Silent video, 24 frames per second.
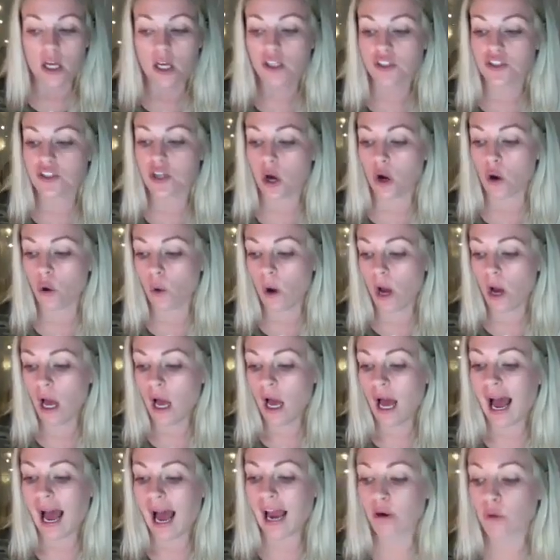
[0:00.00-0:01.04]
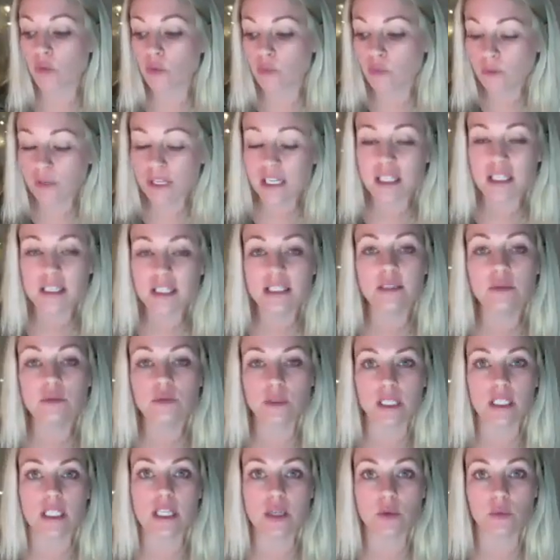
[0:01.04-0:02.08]
So I really,
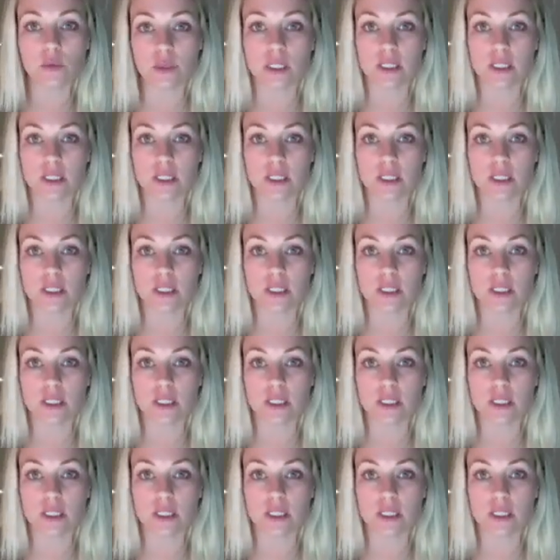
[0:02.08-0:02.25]
really,